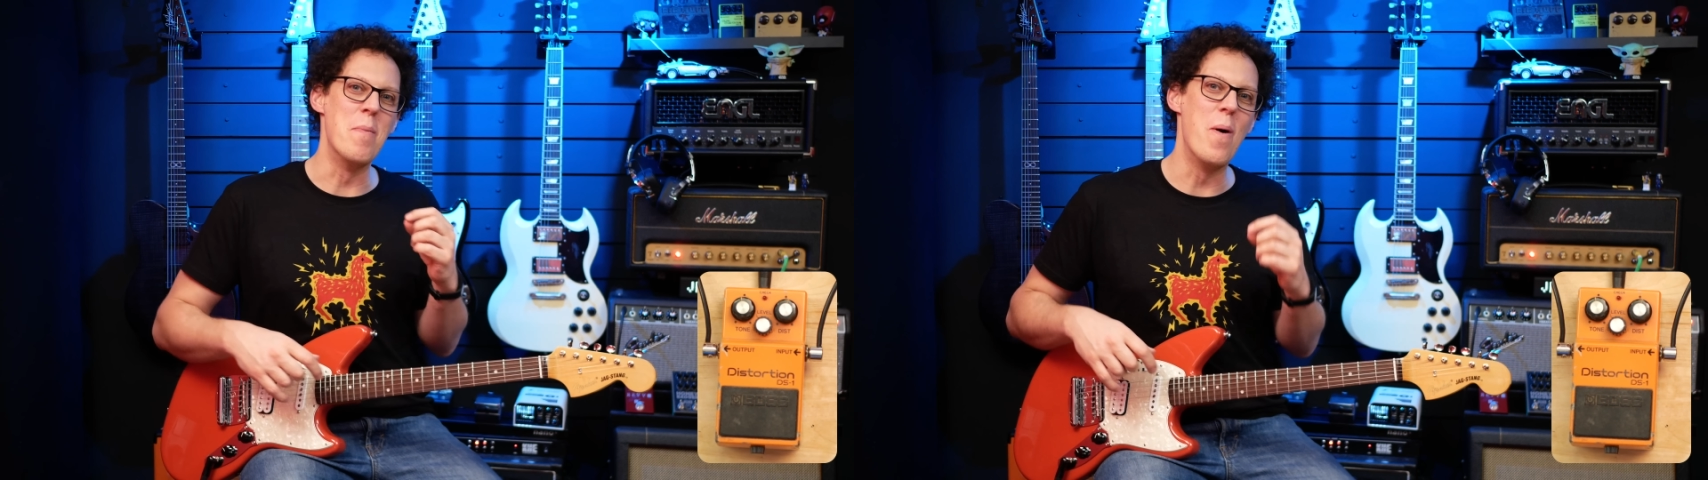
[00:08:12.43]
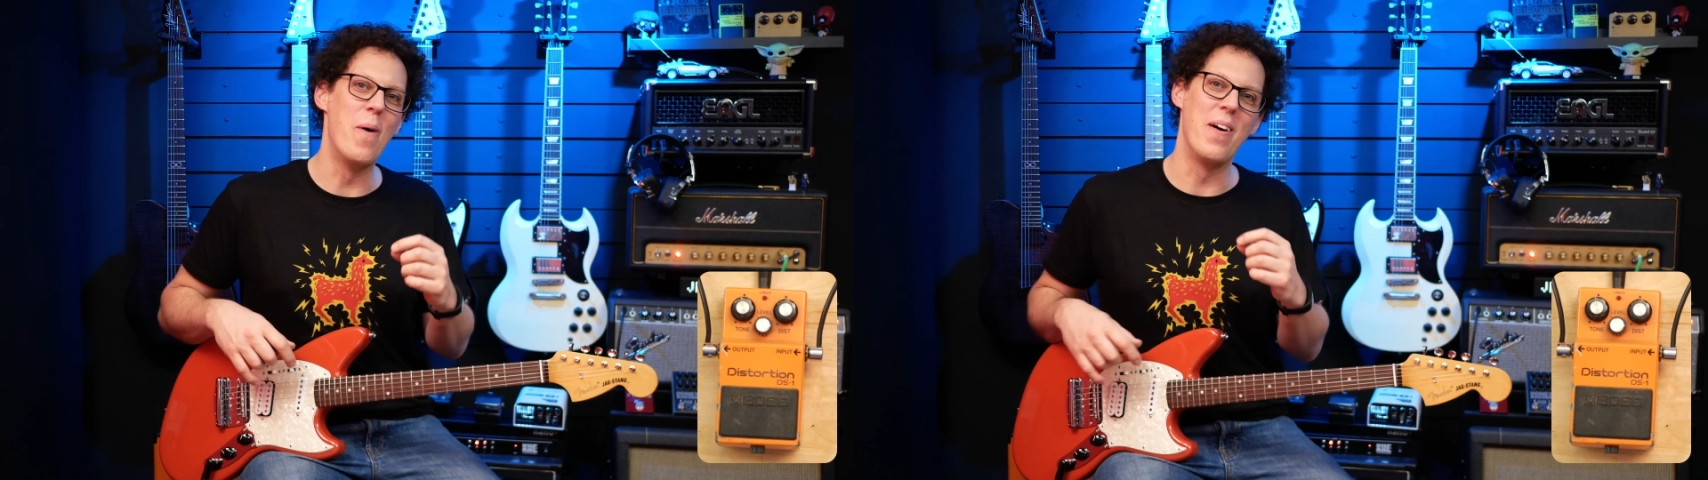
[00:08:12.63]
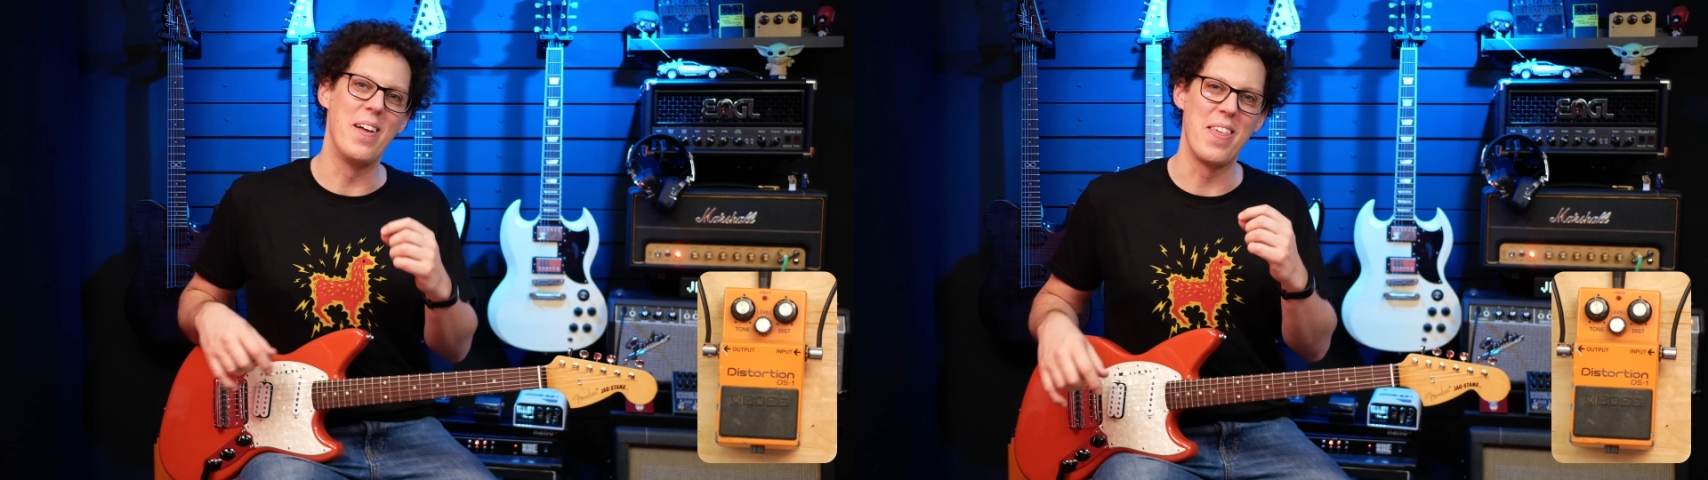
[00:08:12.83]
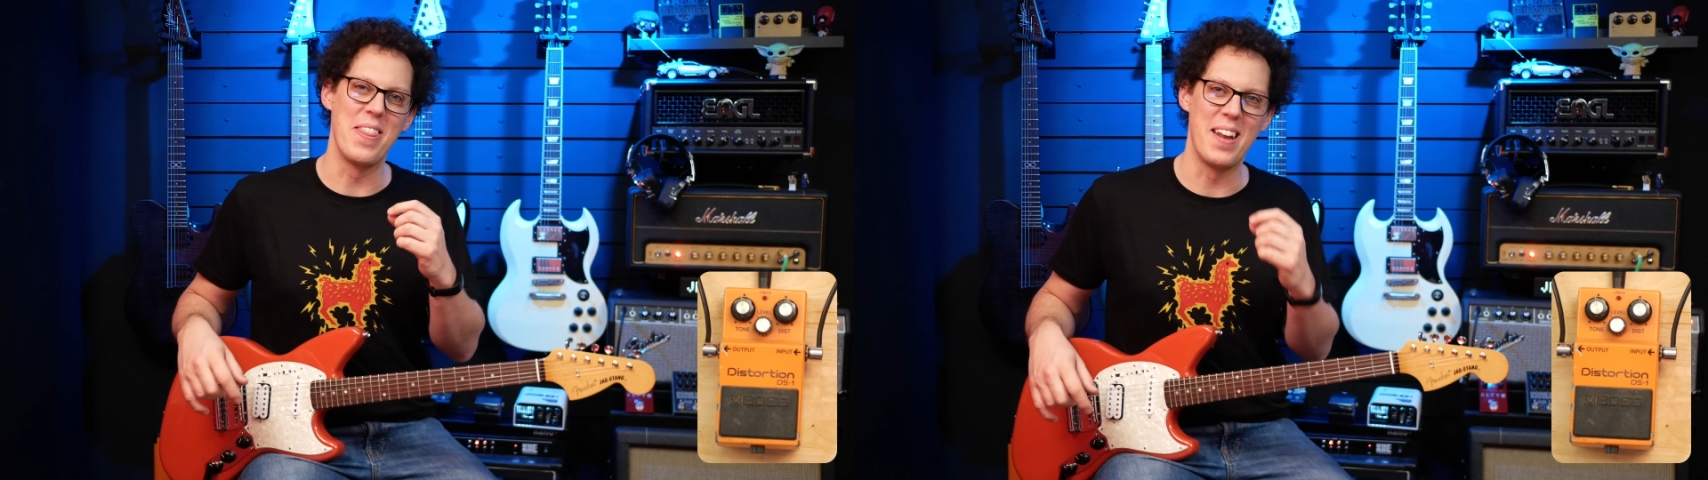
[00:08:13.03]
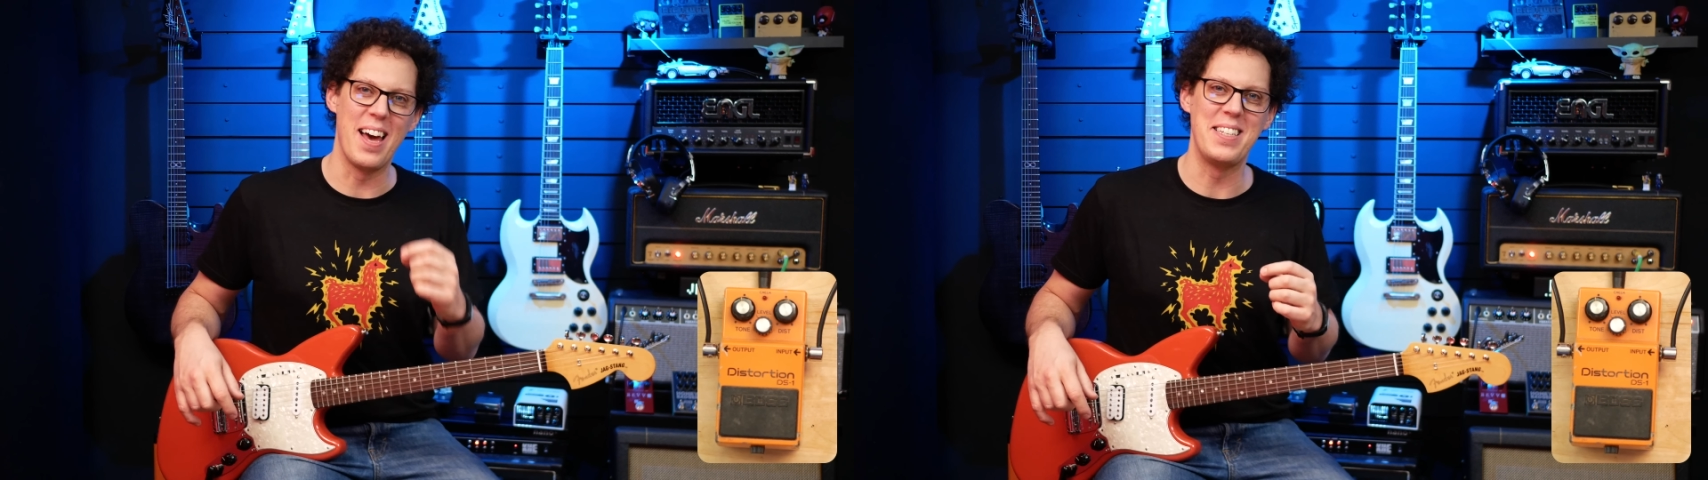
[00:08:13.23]
more
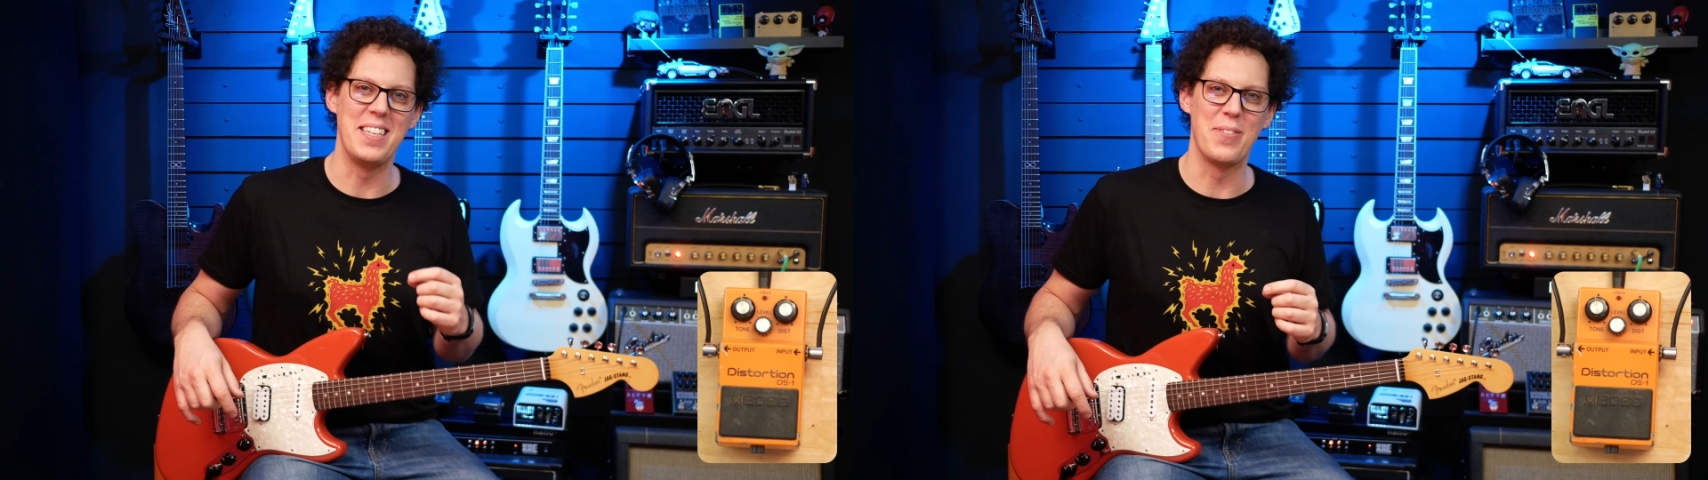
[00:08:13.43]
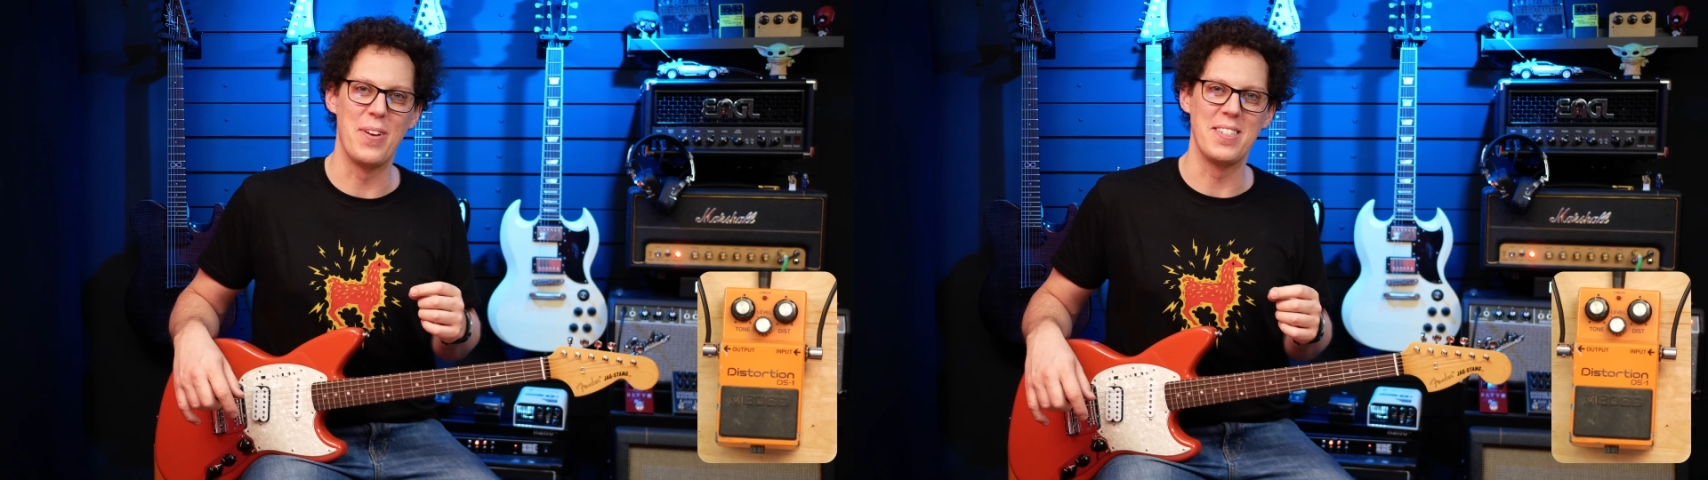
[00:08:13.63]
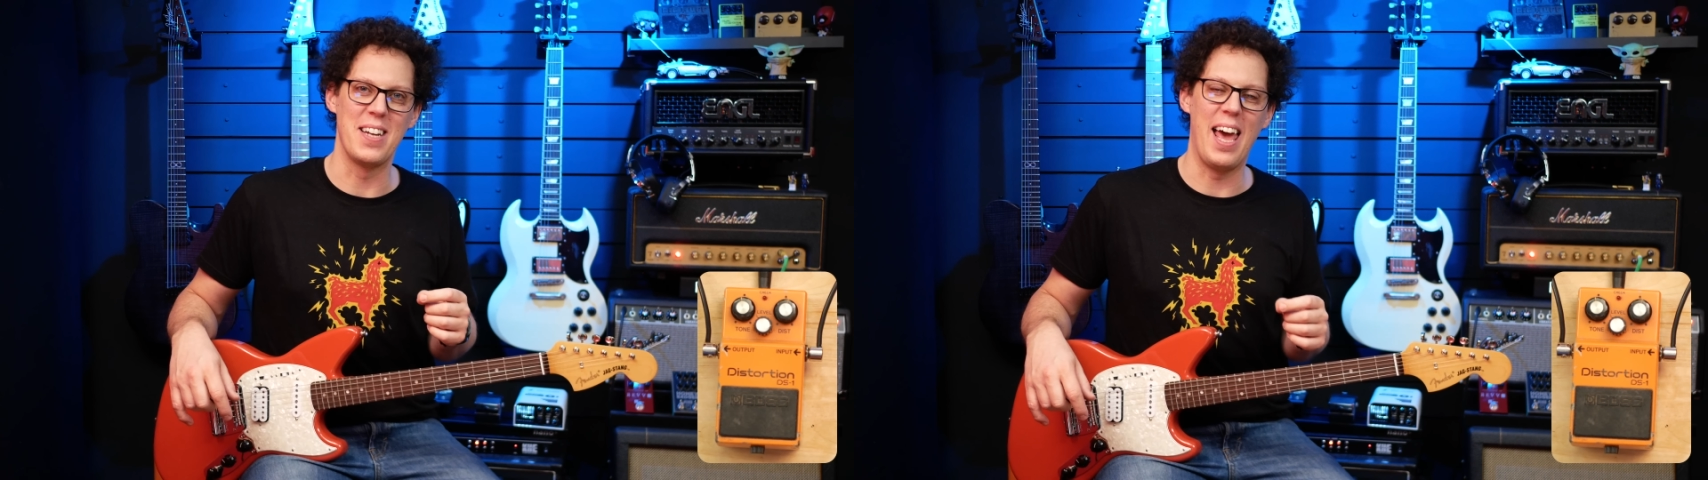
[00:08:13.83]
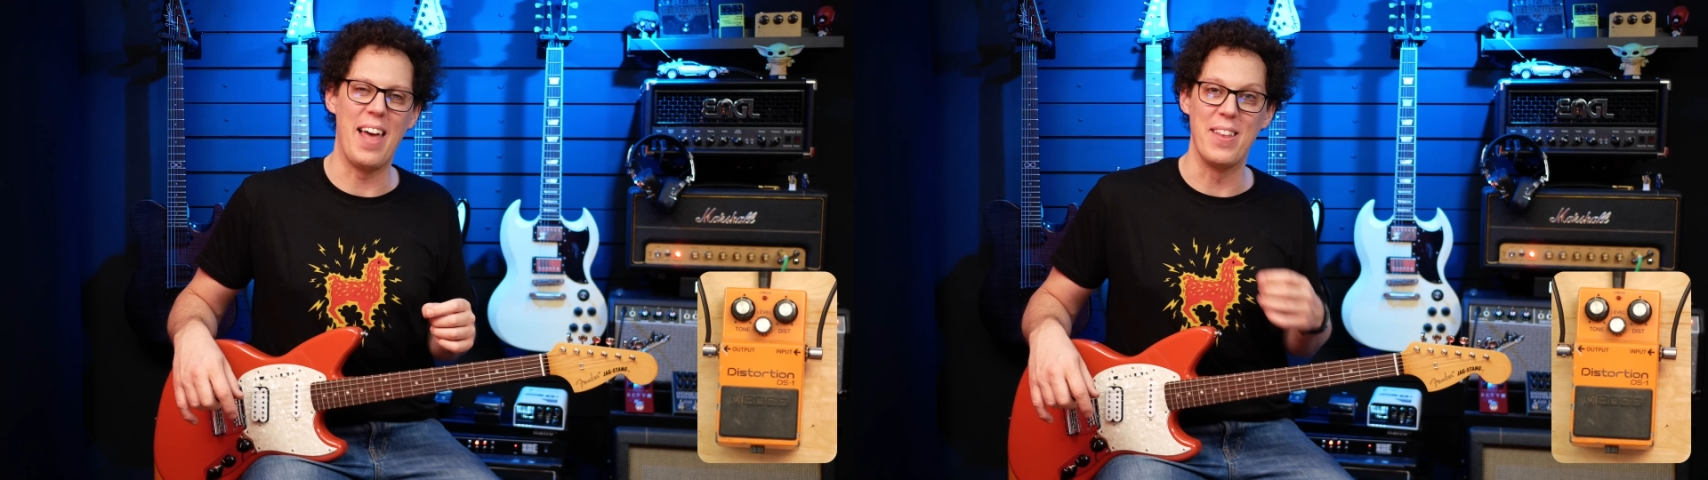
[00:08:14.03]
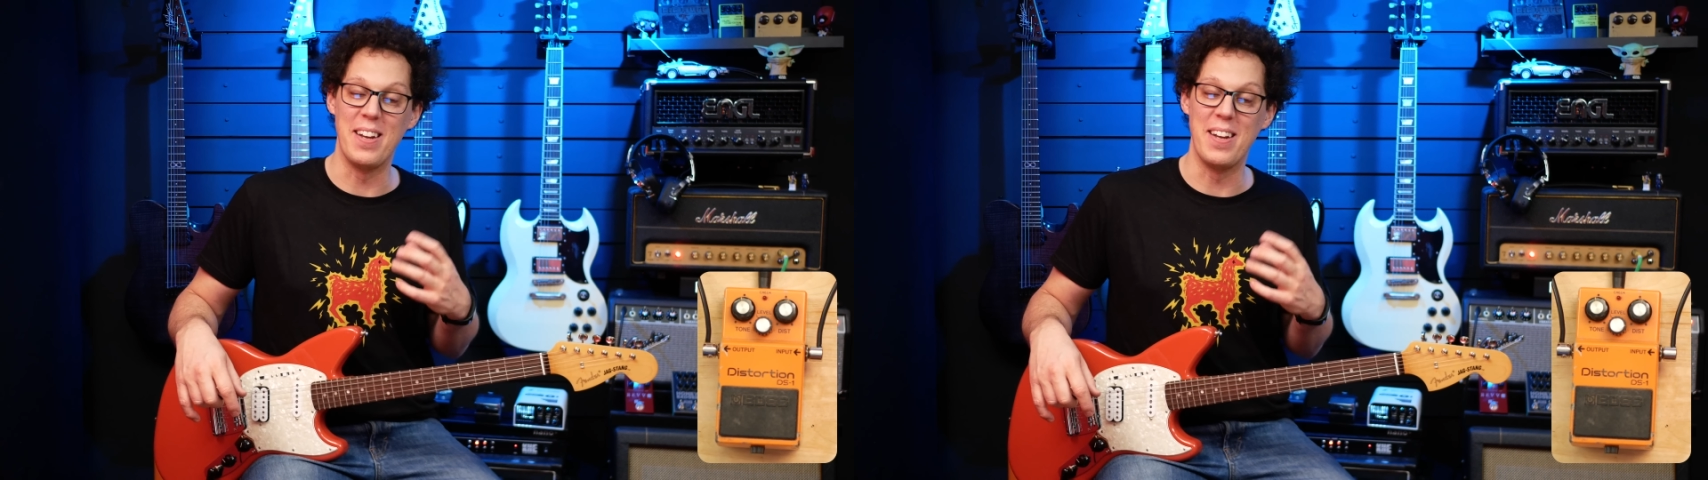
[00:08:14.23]
than the 90s version I had.